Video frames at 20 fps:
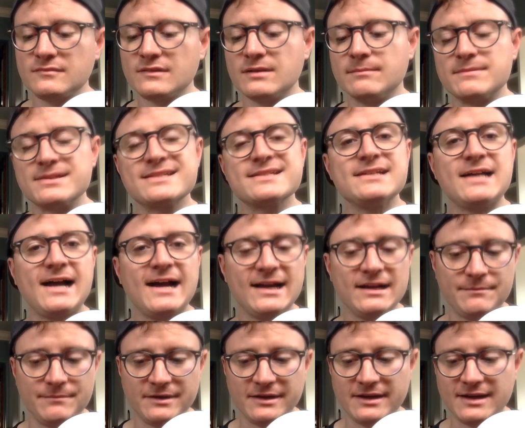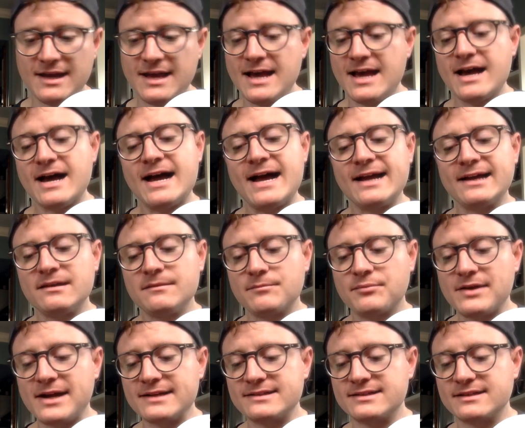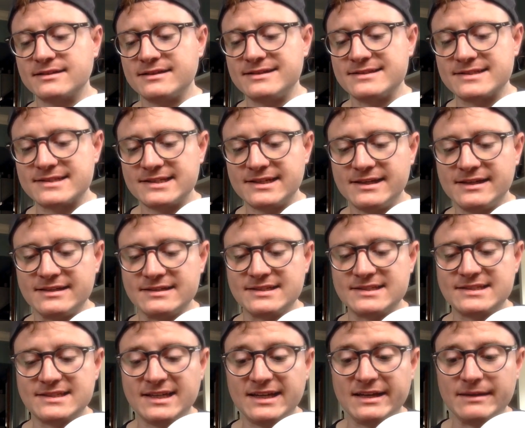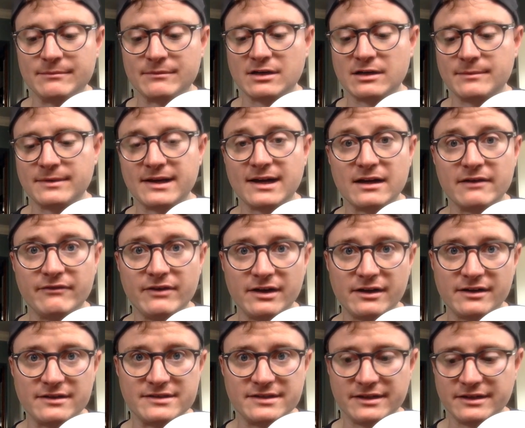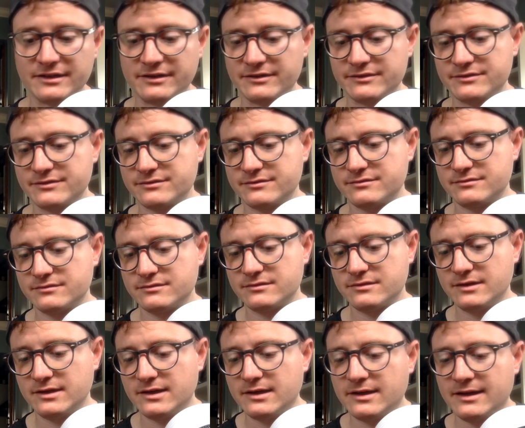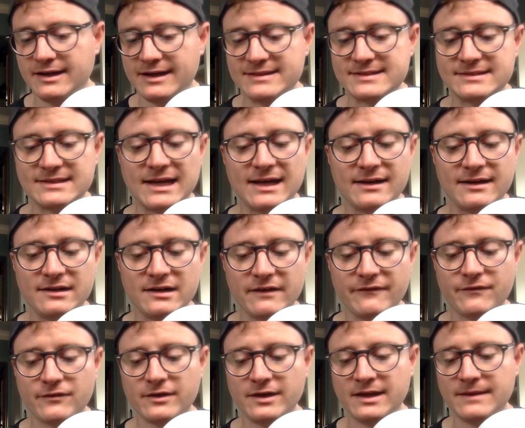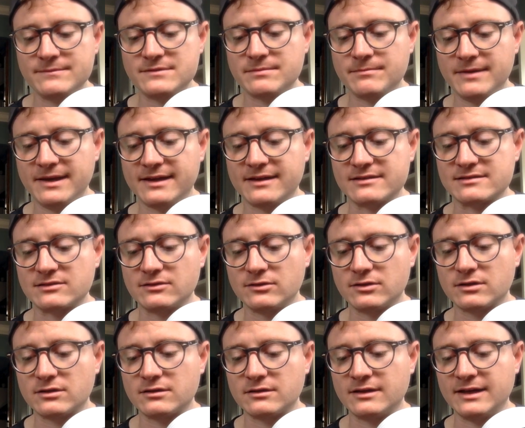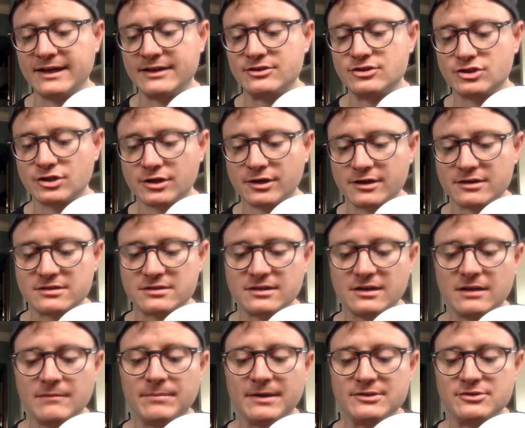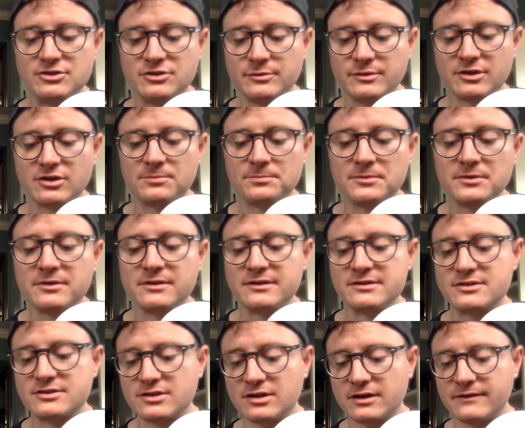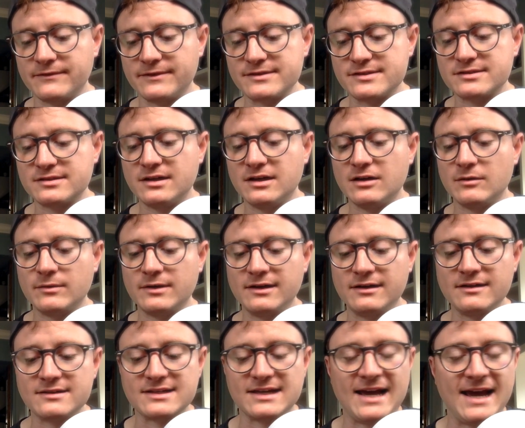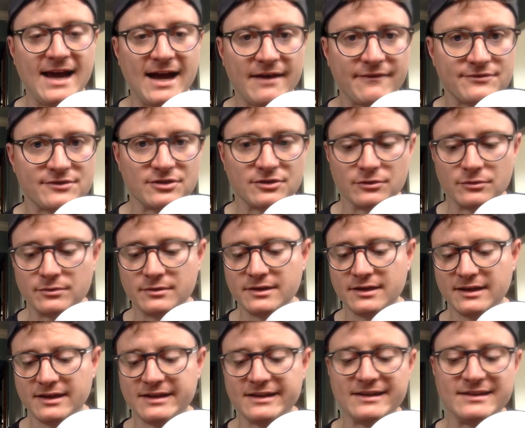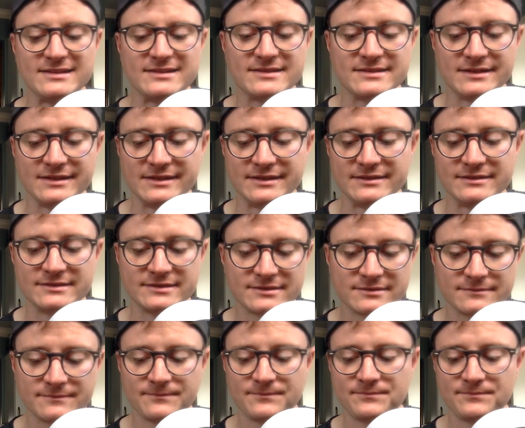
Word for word: Beside me, I can practically see steam coming out of Aaron's ears. It's not enough for him to make us look like jerks by doing community service when he doesn't have to, he seethes.